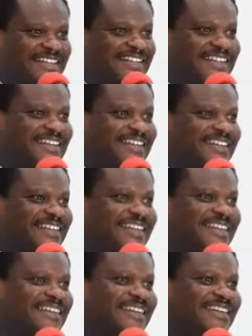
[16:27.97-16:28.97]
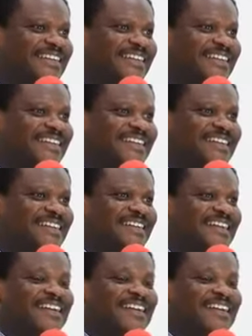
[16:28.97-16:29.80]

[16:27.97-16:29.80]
(no one is talking)